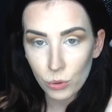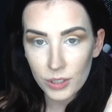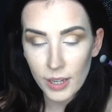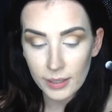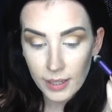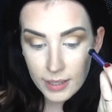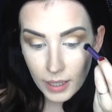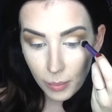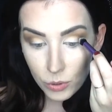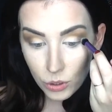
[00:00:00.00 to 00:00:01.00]
Real Techniques,
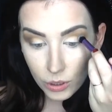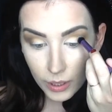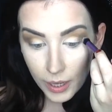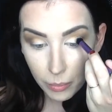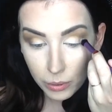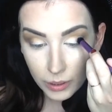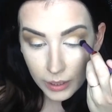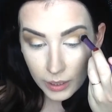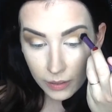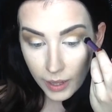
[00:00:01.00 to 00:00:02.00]
and I'm just going to kind of
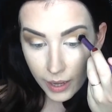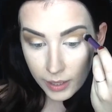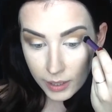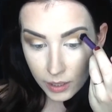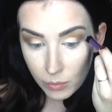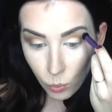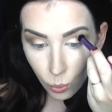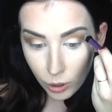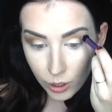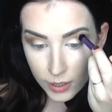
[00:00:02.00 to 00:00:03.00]
blend that in
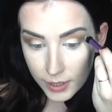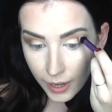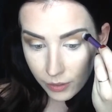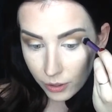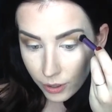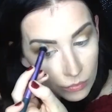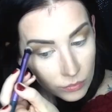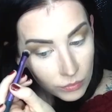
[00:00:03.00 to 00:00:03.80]
more together.